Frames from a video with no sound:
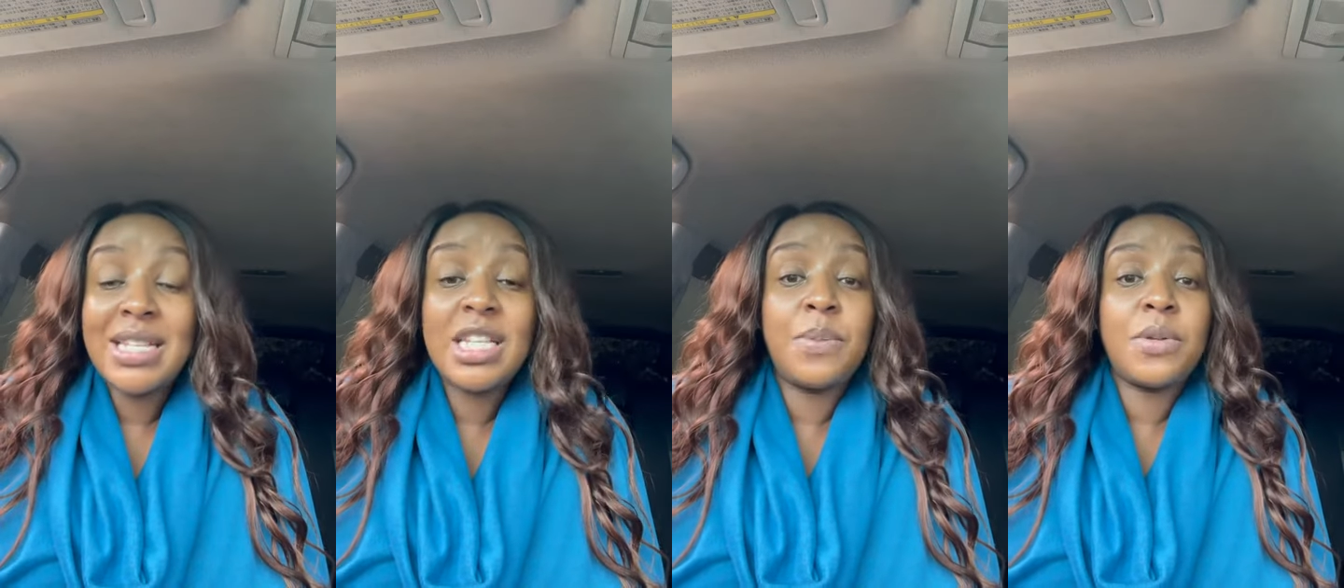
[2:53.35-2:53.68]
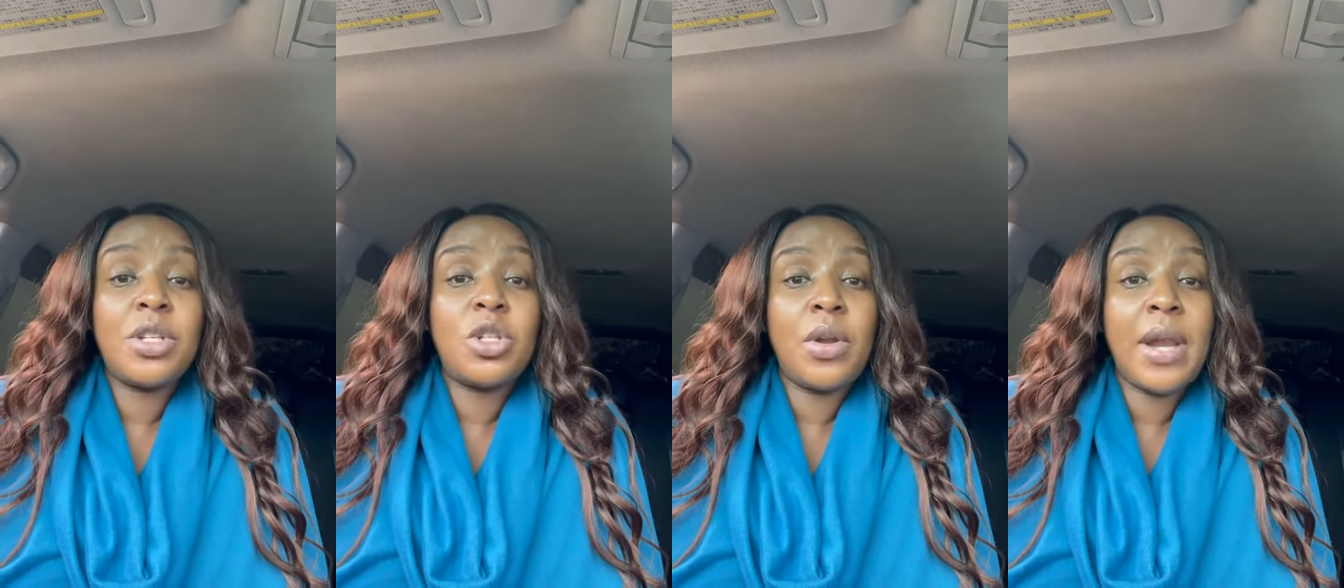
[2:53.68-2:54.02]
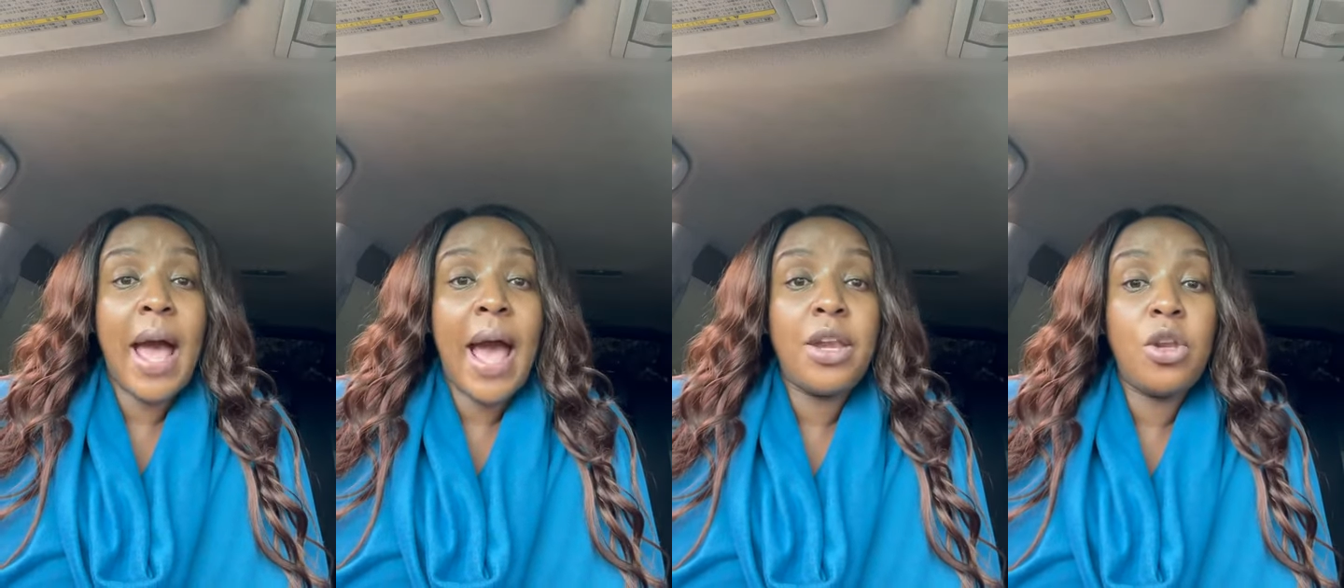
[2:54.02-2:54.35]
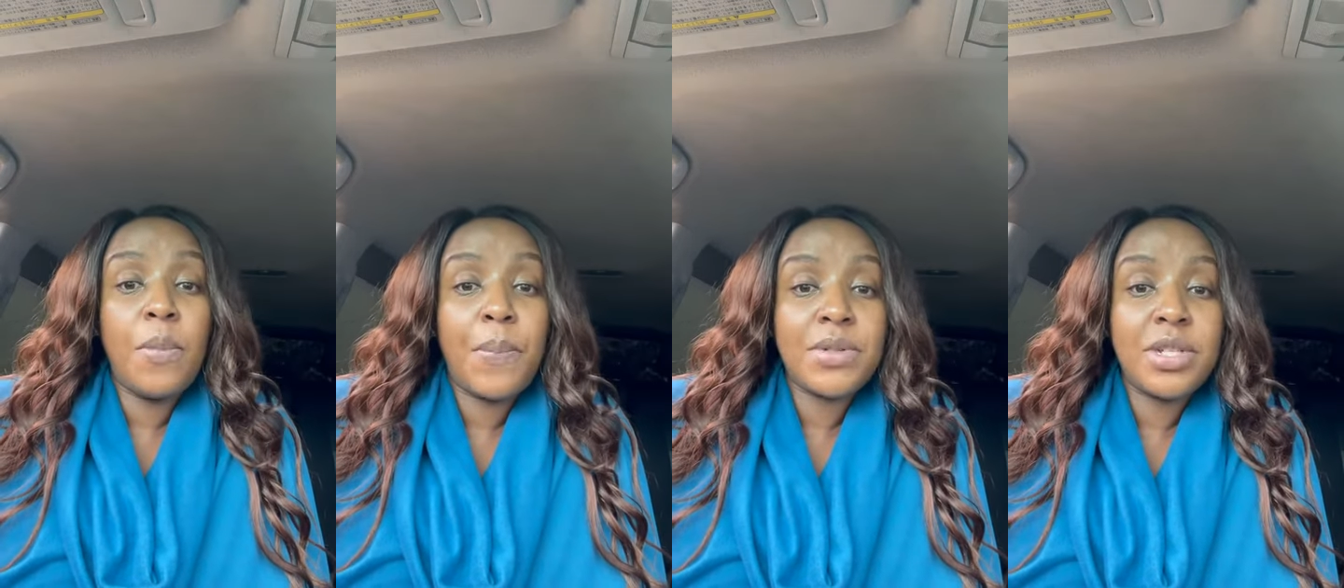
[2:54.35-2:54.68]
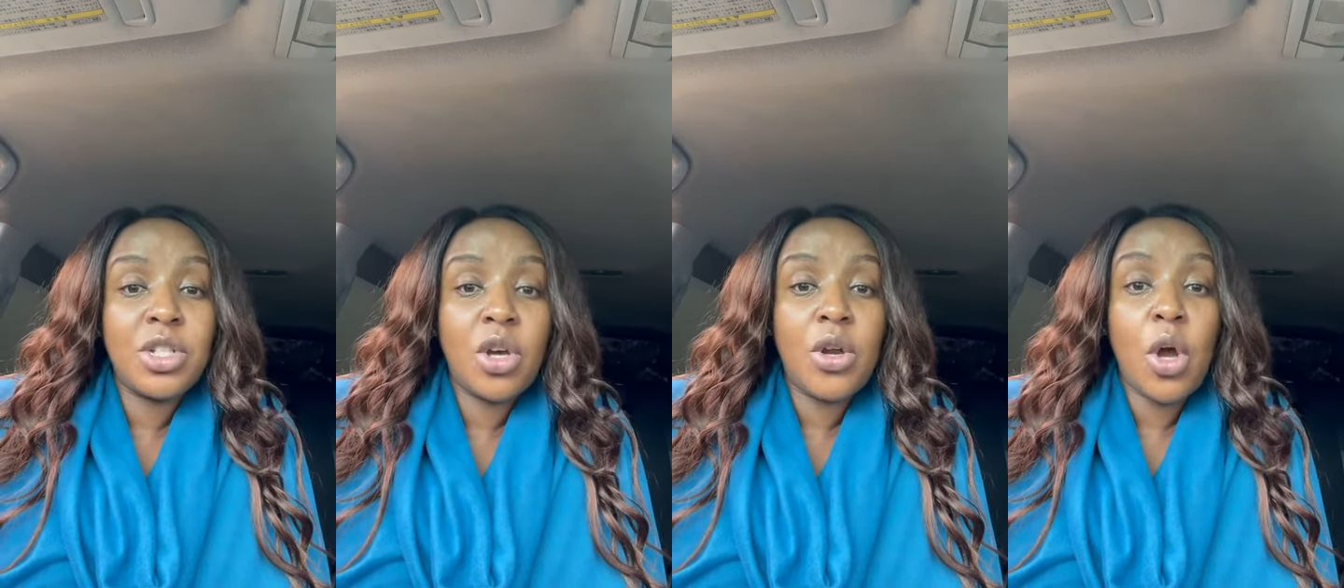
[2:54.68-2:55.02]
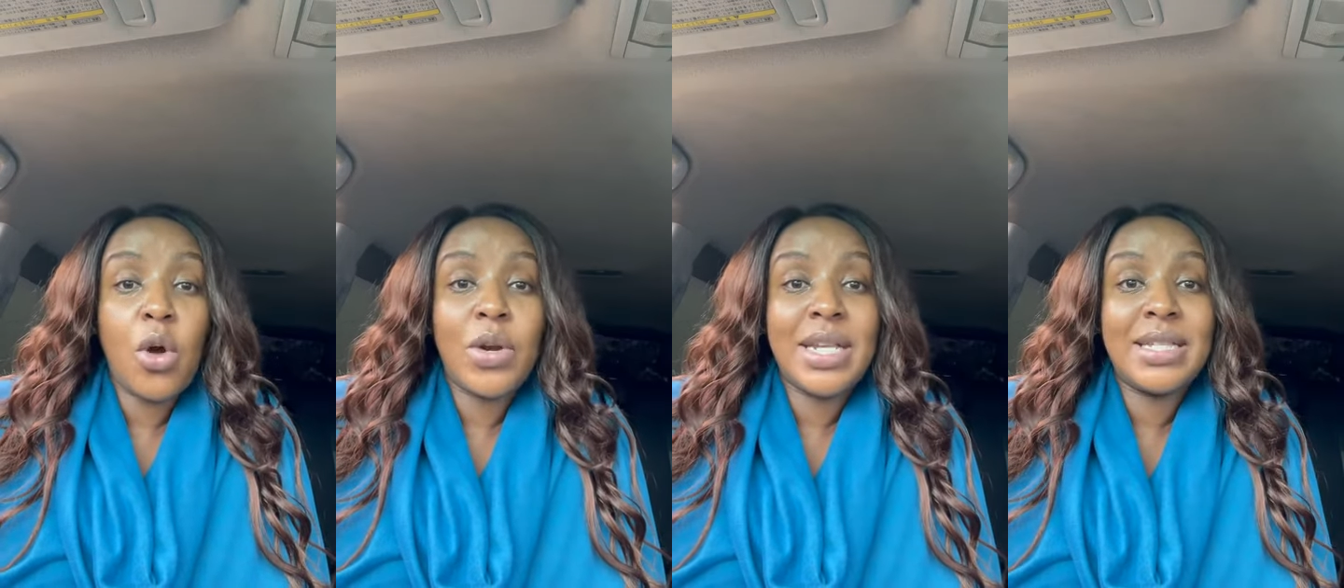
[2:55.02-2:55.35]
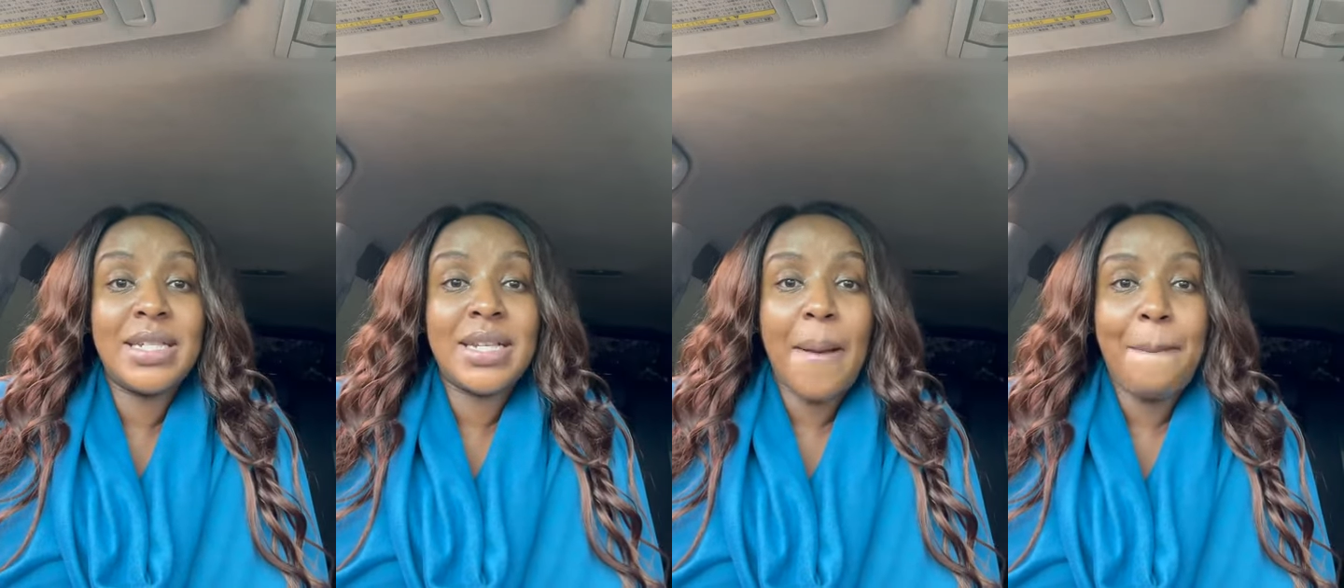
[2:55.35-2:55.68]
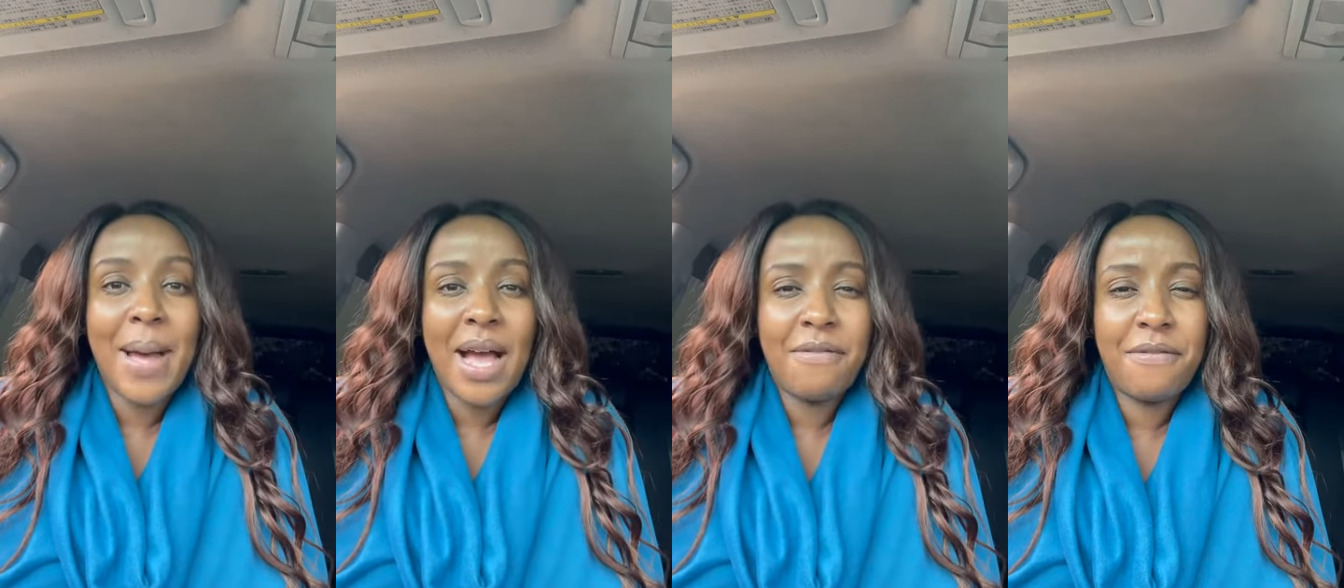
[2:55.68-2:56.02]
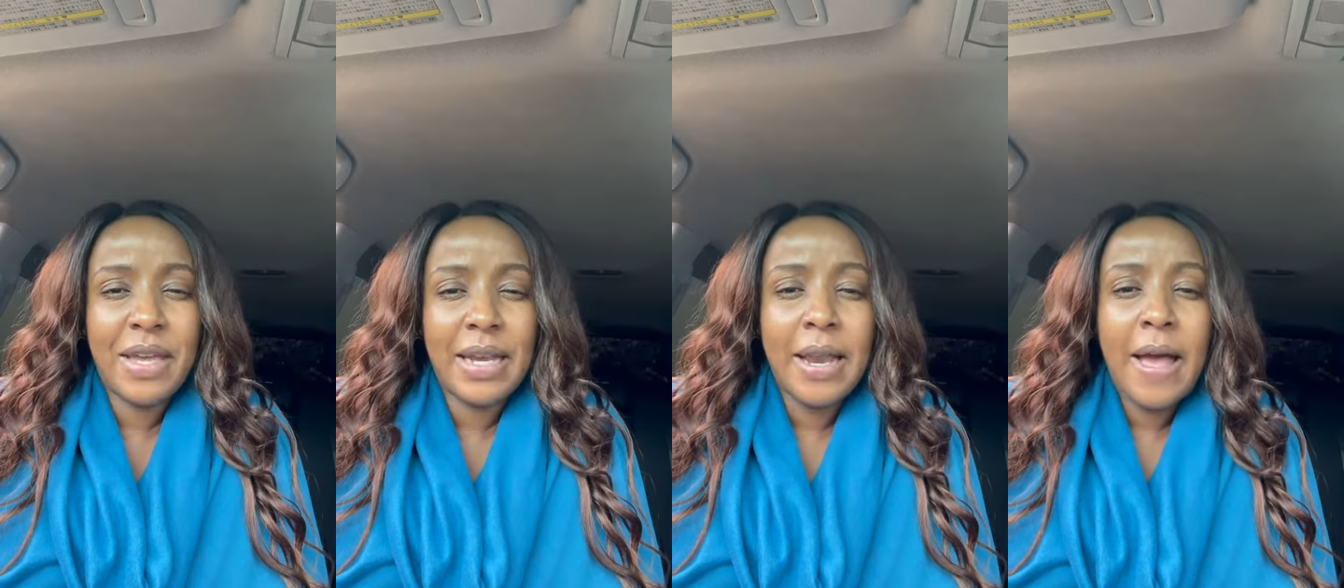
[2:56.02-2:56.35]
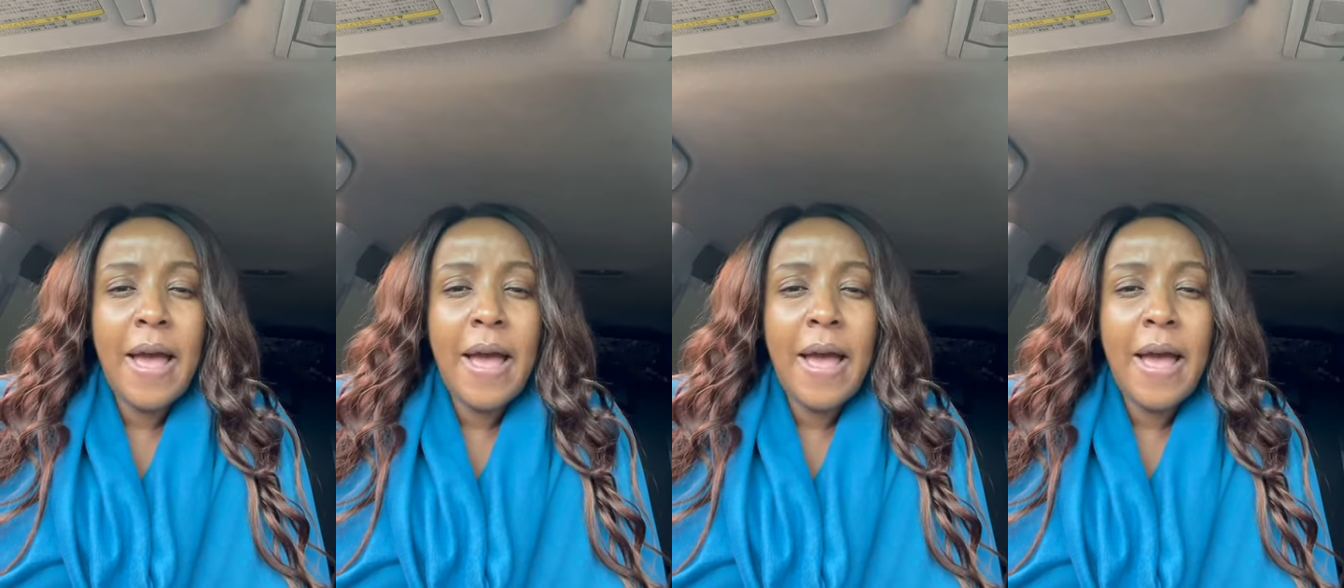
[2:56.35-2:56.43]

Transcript: Is this position a new position or is it a backfill?